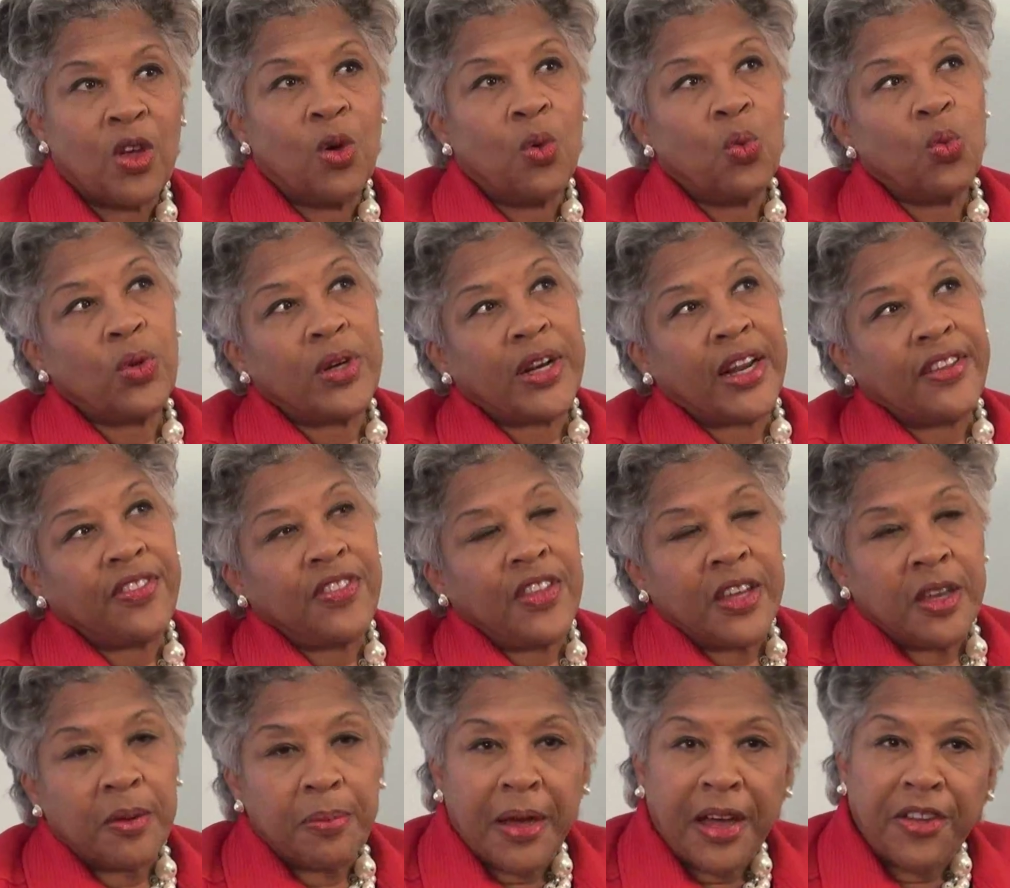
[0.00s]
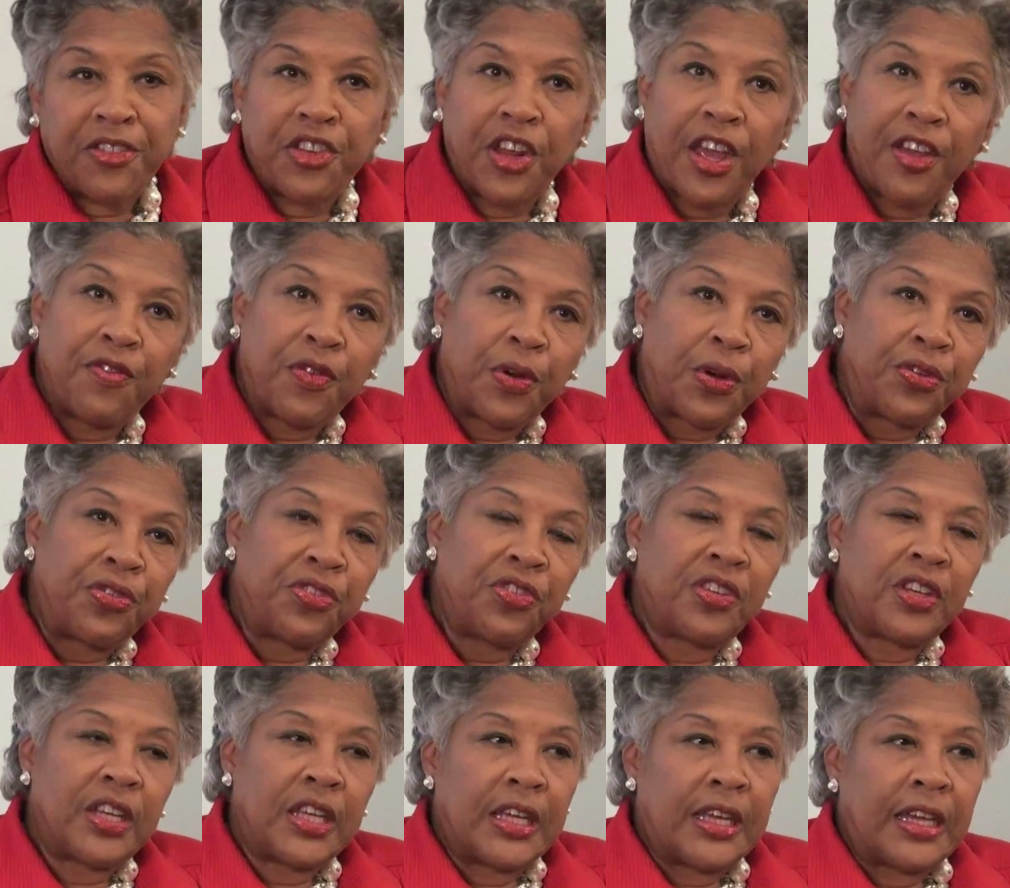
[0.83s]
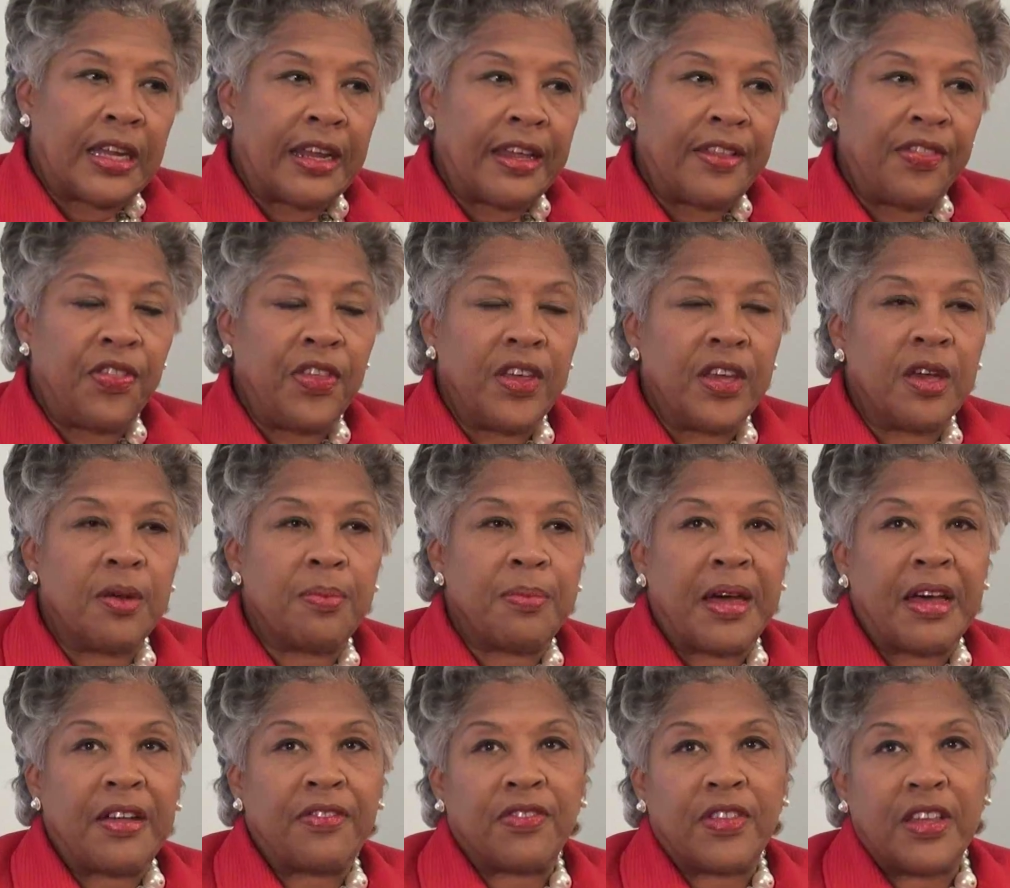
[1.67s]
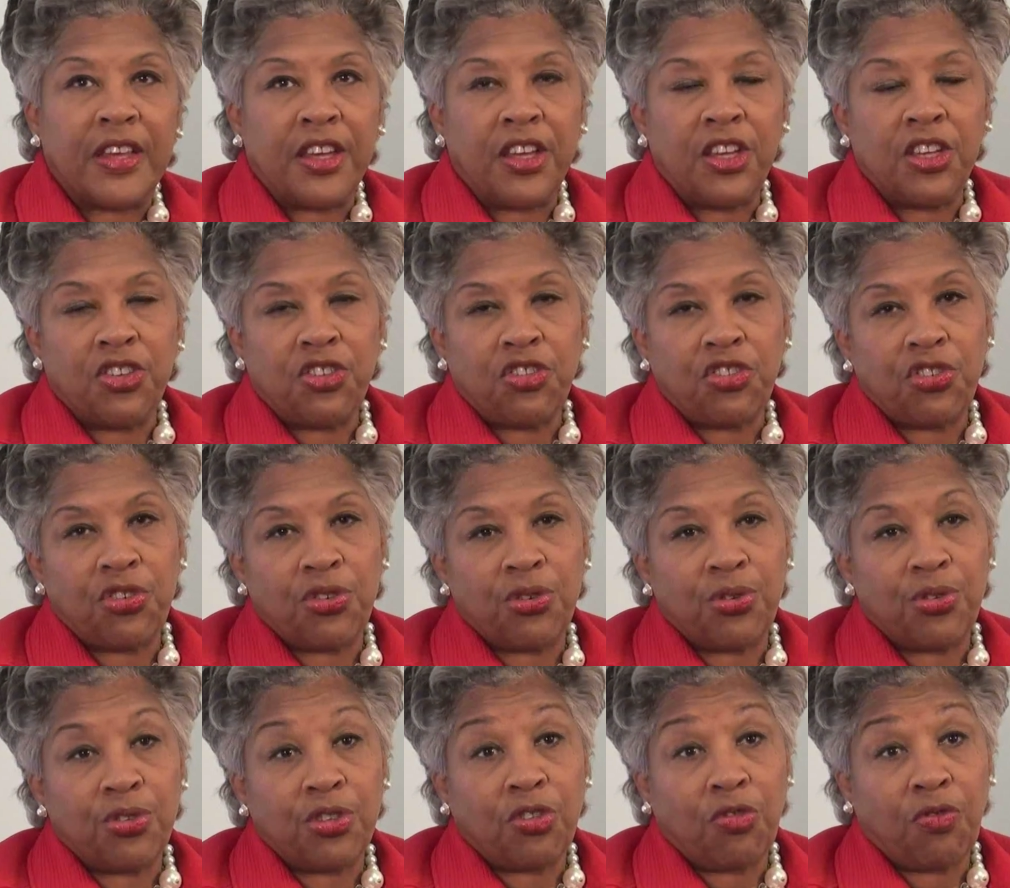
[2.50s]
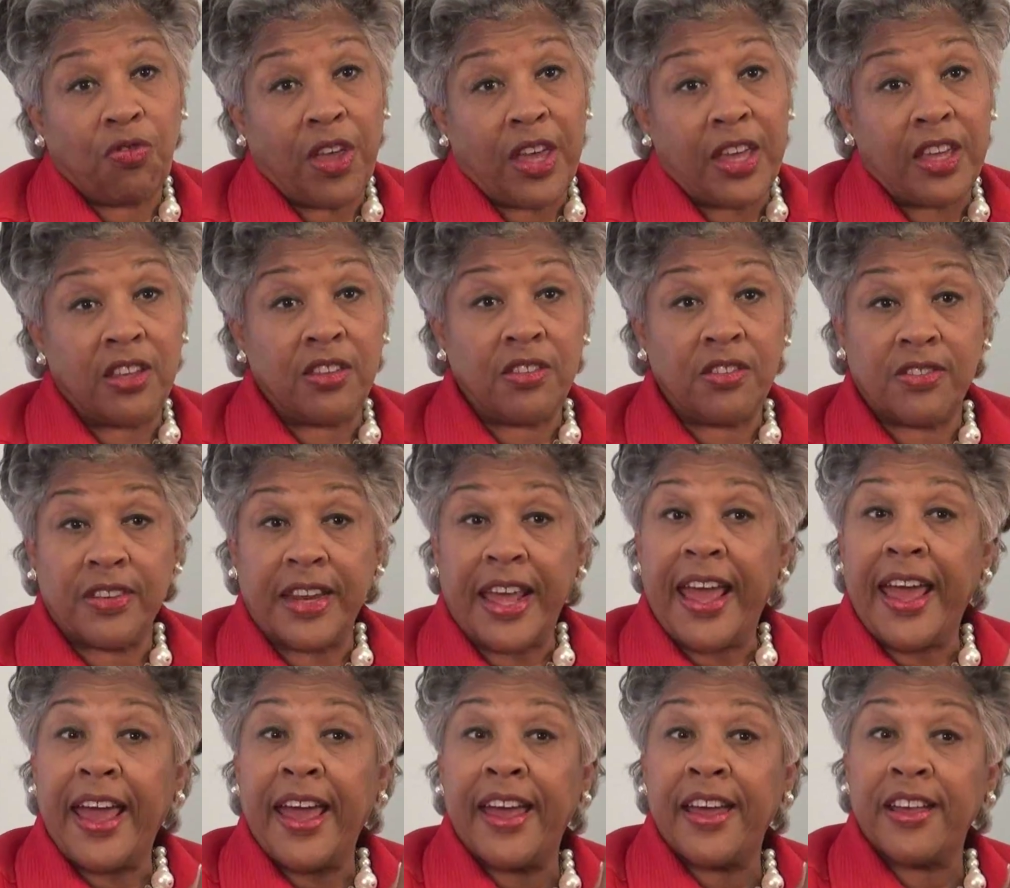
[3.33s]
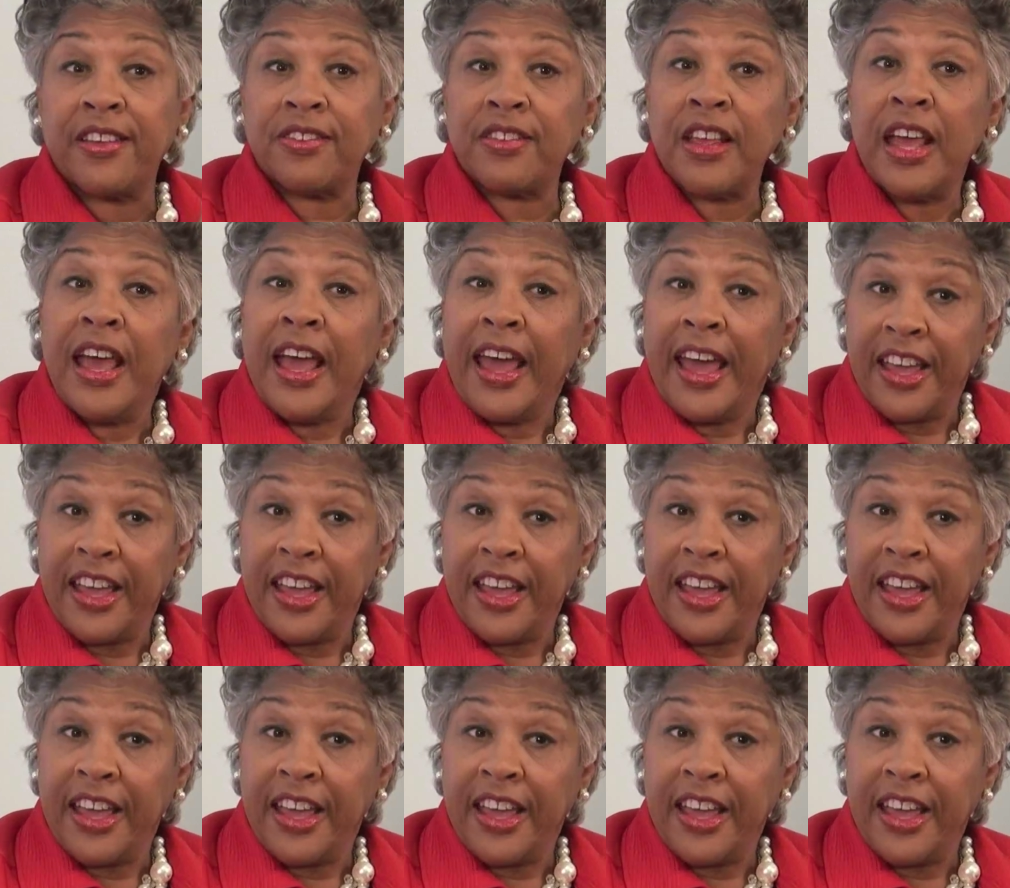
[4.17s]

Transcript: When I think about diversity and I think about the issues faced as